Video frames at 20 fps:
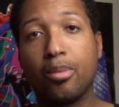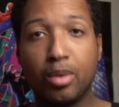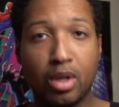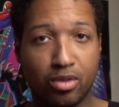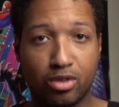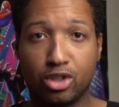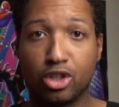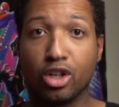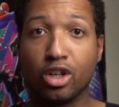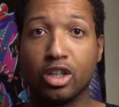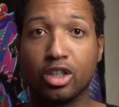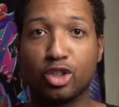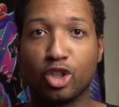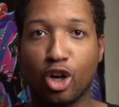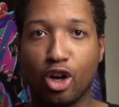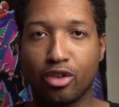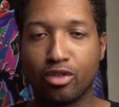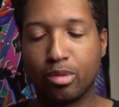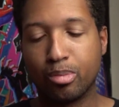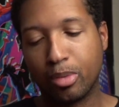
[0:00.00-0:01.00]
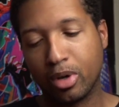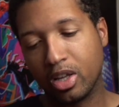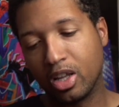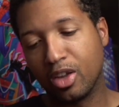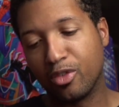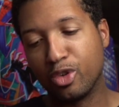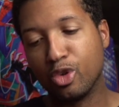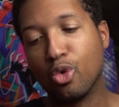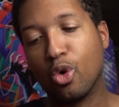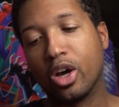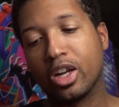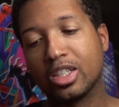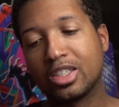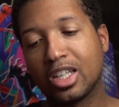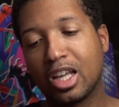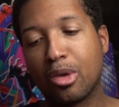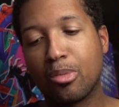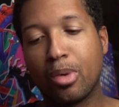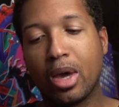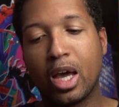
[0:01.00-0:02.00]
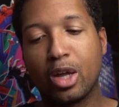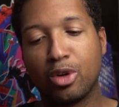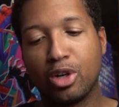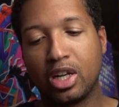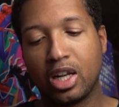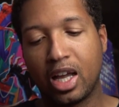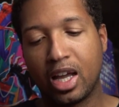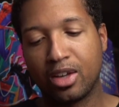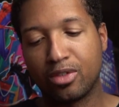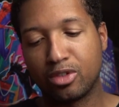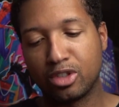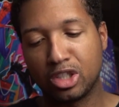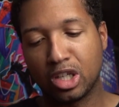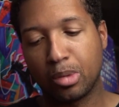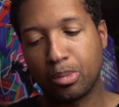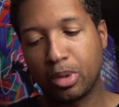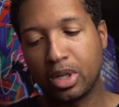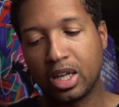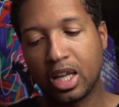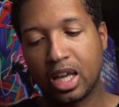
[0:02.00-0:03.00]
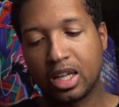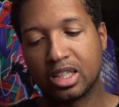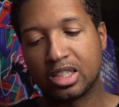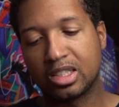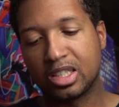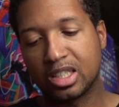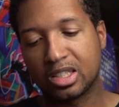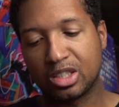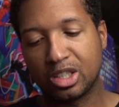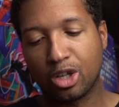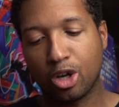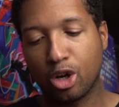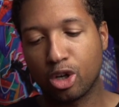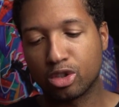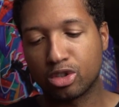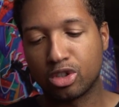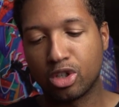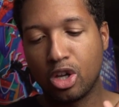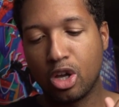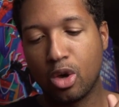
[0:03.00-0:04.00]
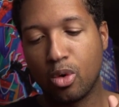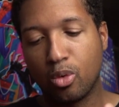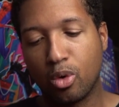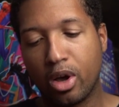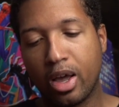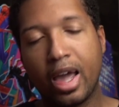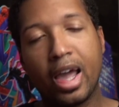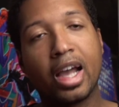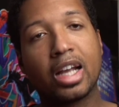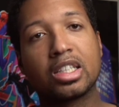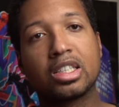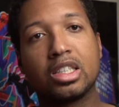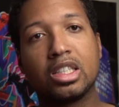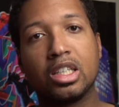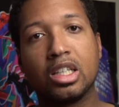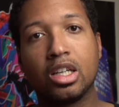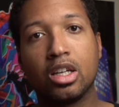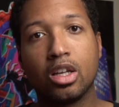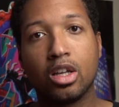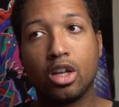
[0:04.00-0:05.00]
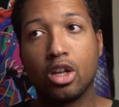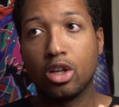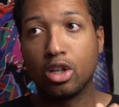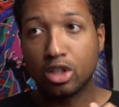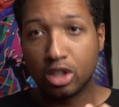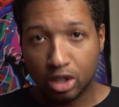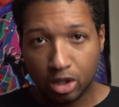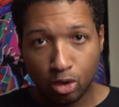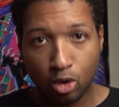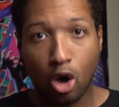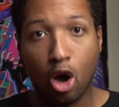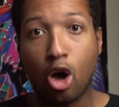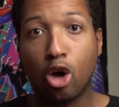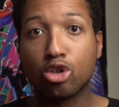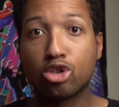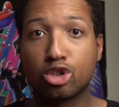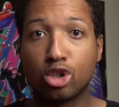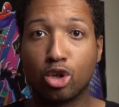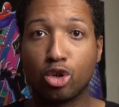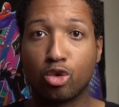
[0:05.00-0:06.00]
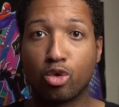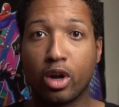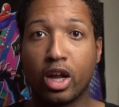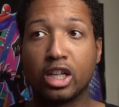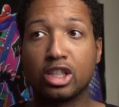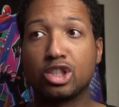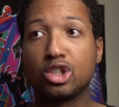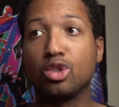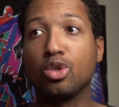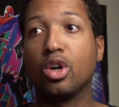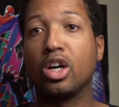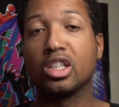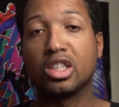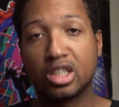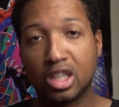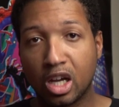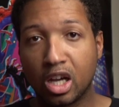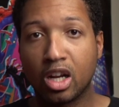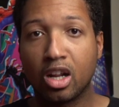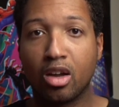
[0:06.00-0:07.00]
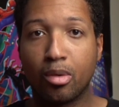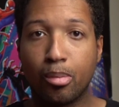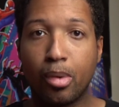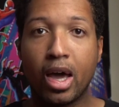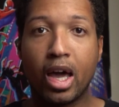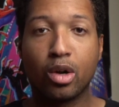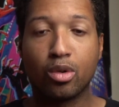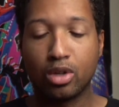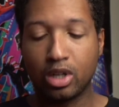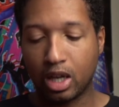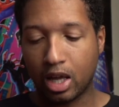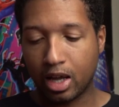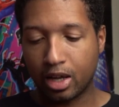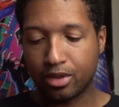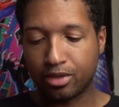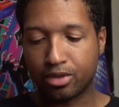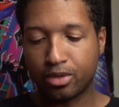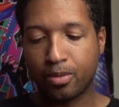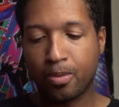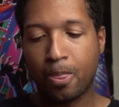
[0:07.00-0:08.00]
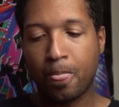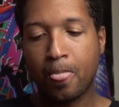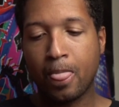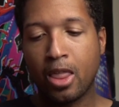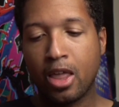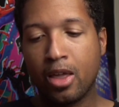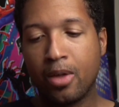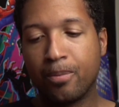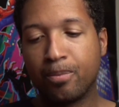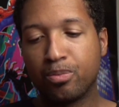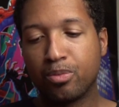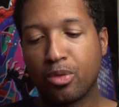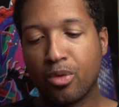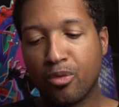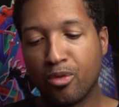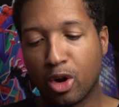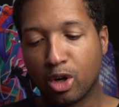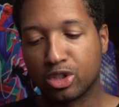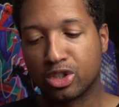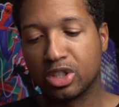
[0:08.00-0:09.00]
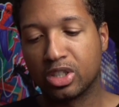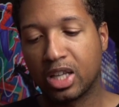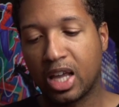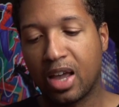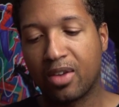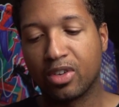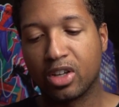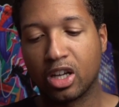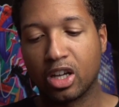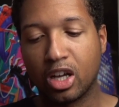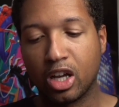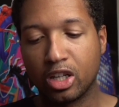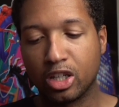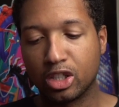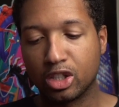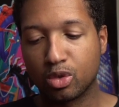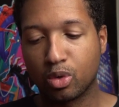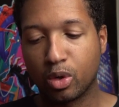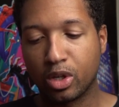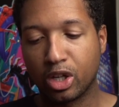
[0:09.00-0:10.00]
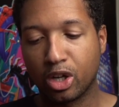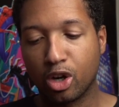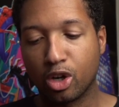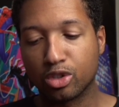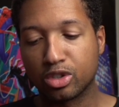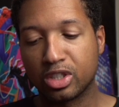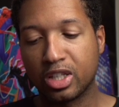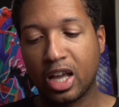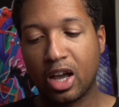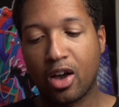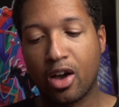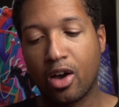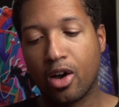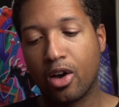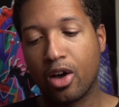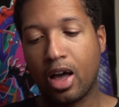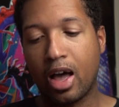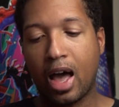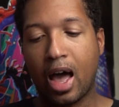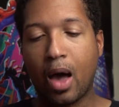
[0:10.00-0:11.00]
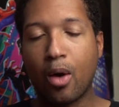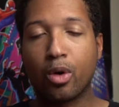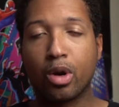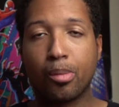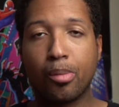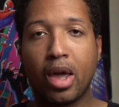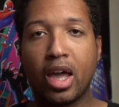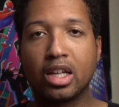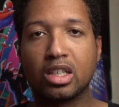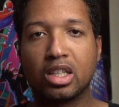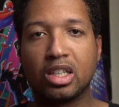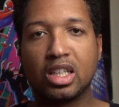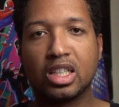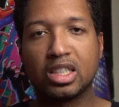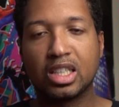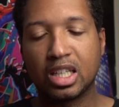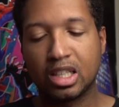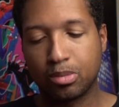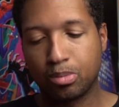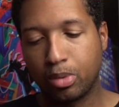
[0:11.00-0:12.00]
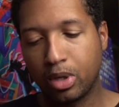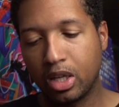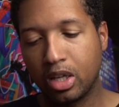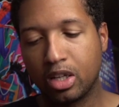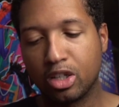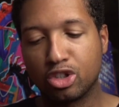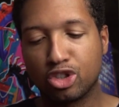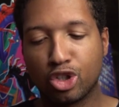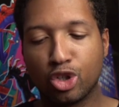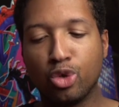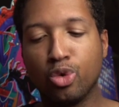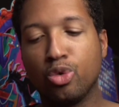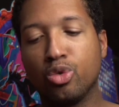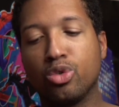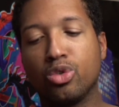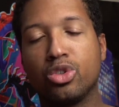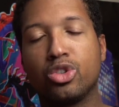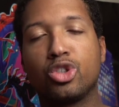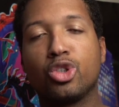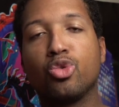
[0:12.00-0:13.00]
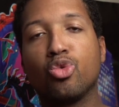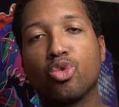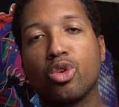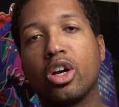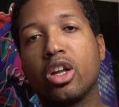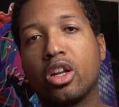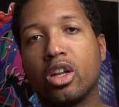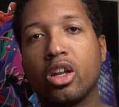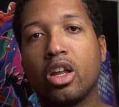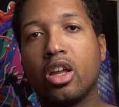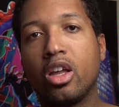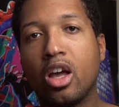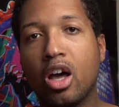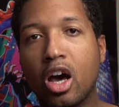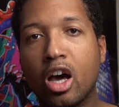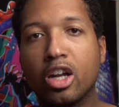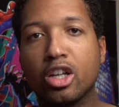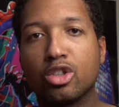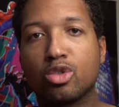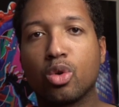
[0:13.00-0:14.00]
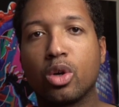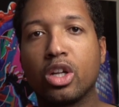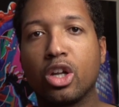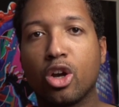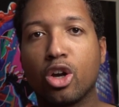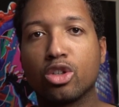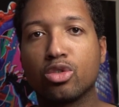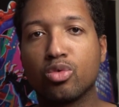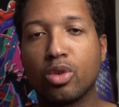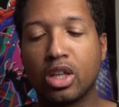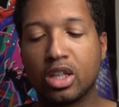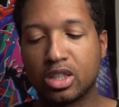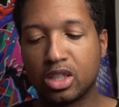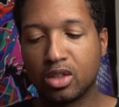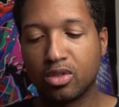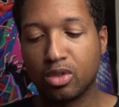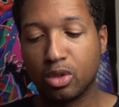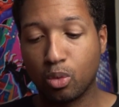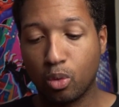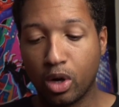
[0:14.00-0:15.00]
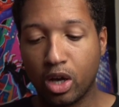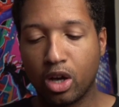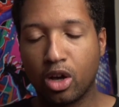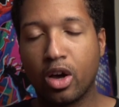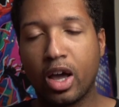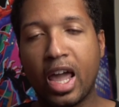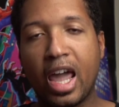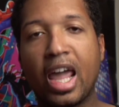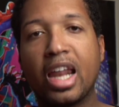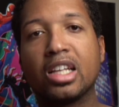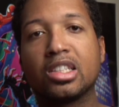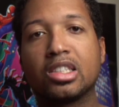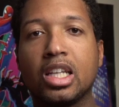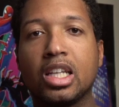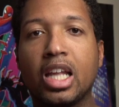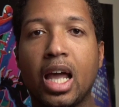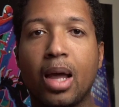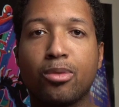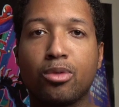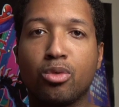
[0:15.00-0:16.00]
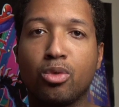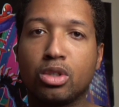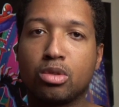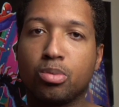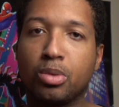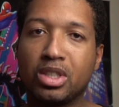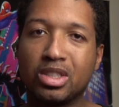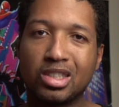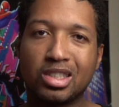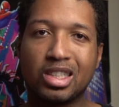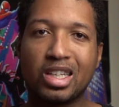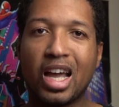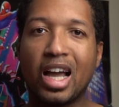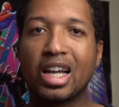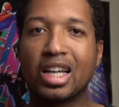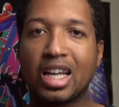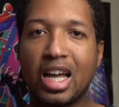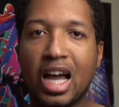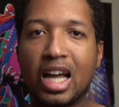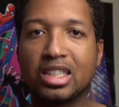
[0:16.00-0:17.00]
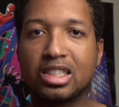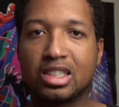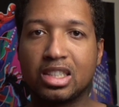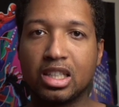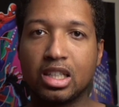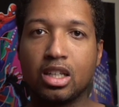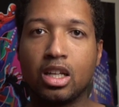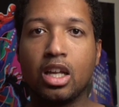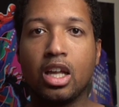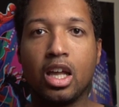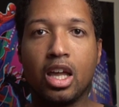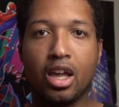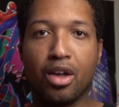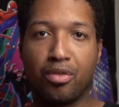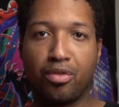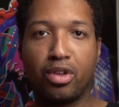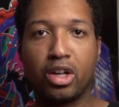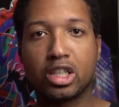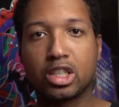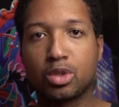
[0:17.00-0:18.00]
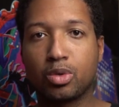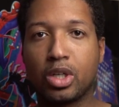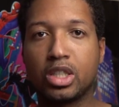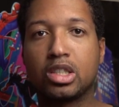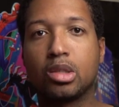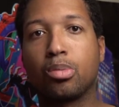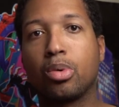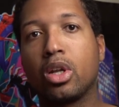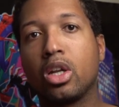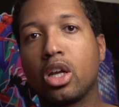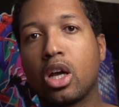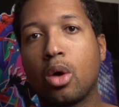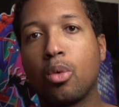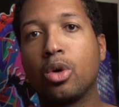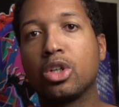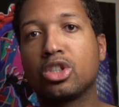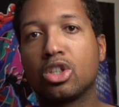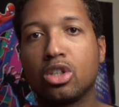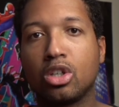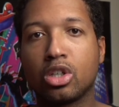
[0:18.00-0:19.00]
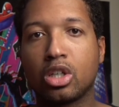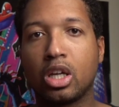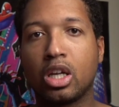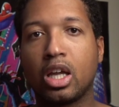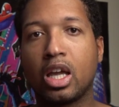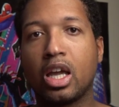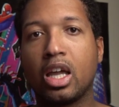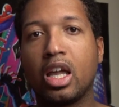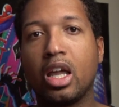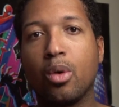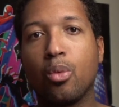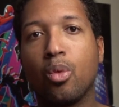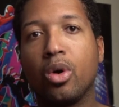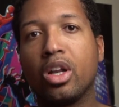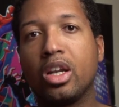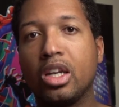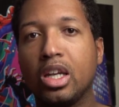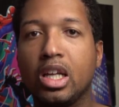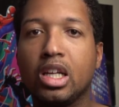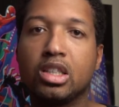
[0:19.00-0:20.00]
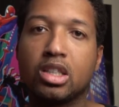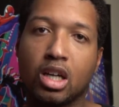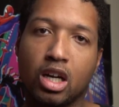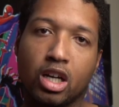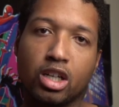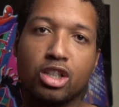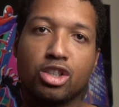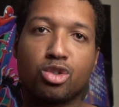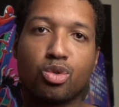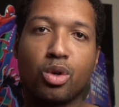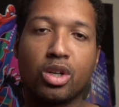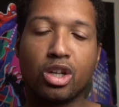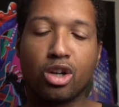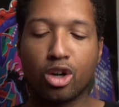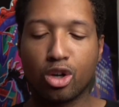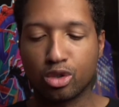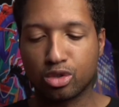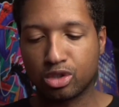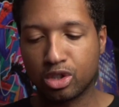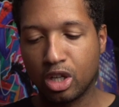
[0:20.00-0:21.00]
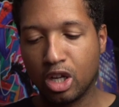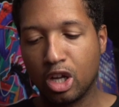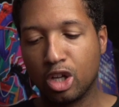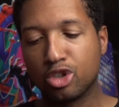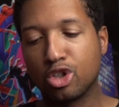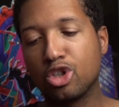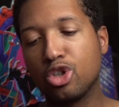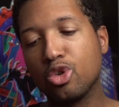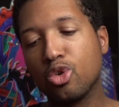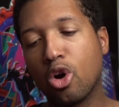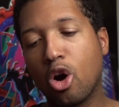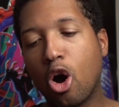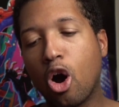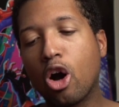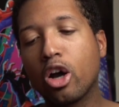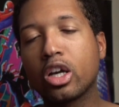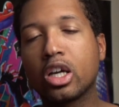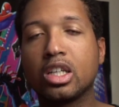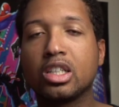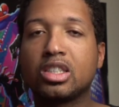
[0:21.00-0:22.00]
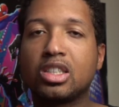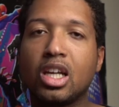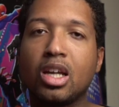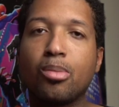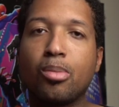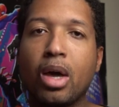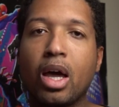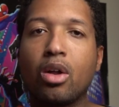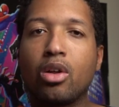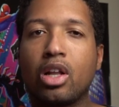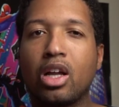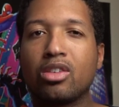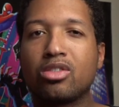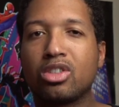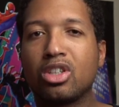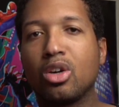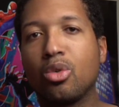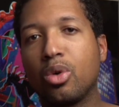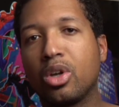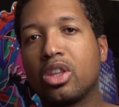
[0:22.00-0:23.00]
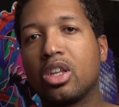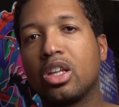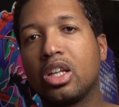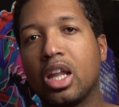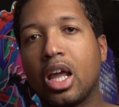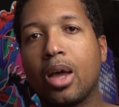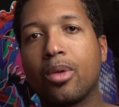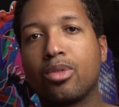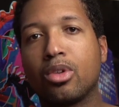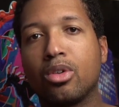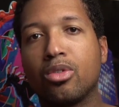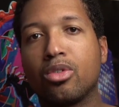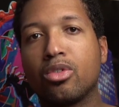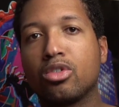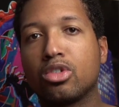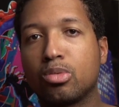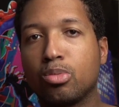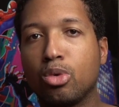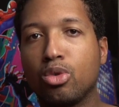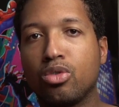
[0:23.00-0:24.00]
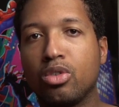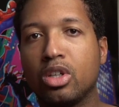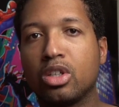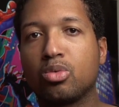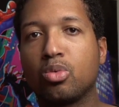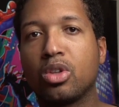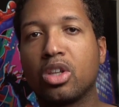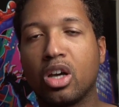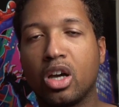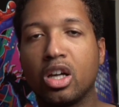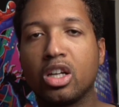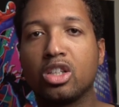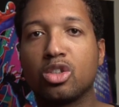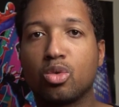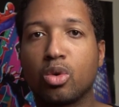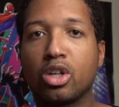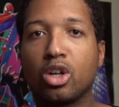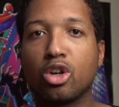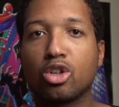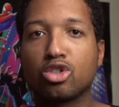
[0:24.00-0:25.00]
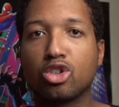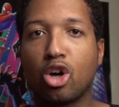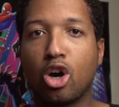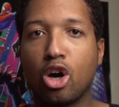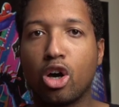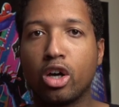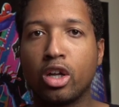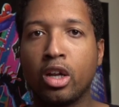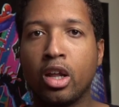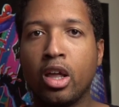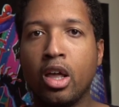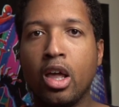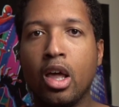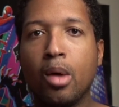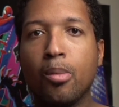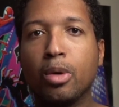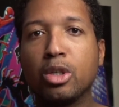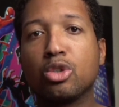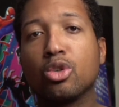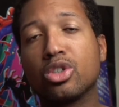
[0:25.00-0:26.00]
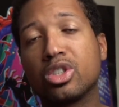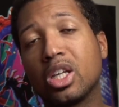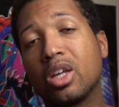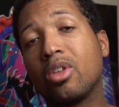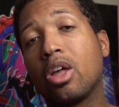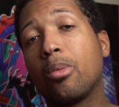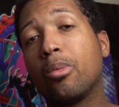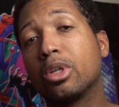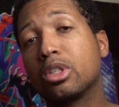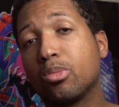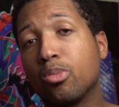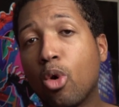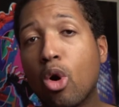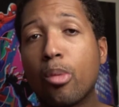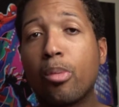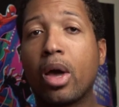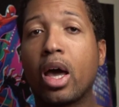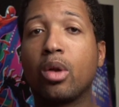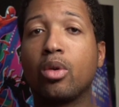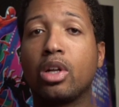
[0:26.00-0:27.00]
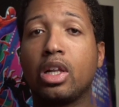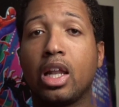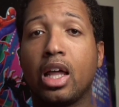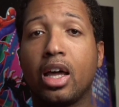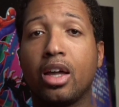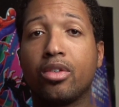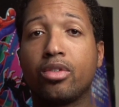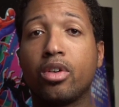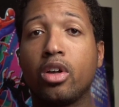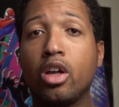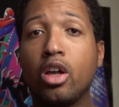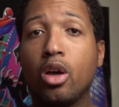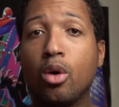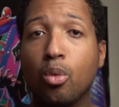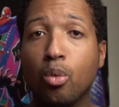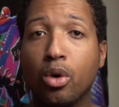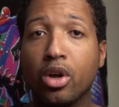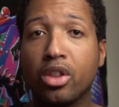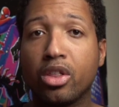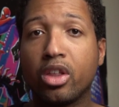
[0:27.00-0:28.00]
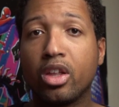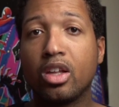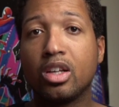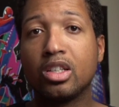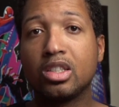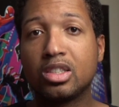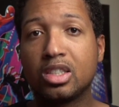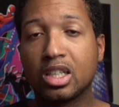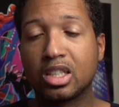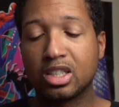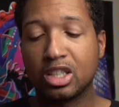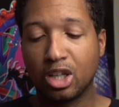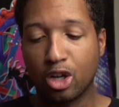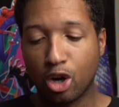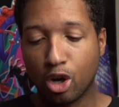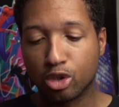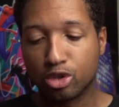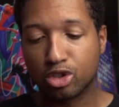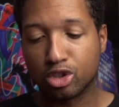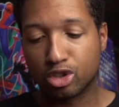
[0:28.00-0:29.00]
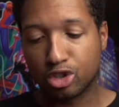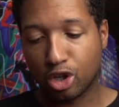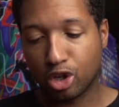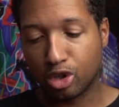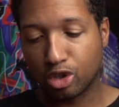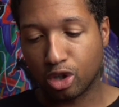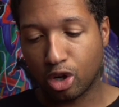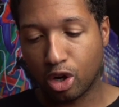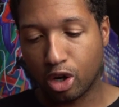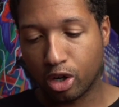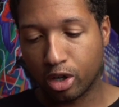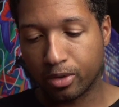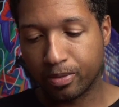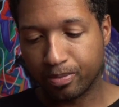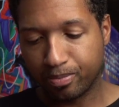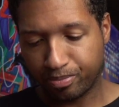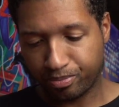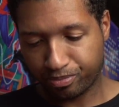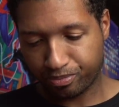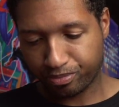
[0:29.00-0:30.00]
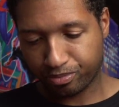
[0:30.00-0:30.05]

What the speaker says: I'm never turning this off, but if you want to save battery life, jumping down to 60 Hertz will actually also grant you a ton of battery life versus having 120 Hertz. Now, I would imagine this has been tuned to run 120 hertz relatively well, it's adaptive, which means it's not constant. It fluctuates depending on what you're looking at and what needs 120 hertz. So you are going to save battery life still with adaptive smoothness with 120 hertz on, but you will save that much more battery life with 60 hertz turned on.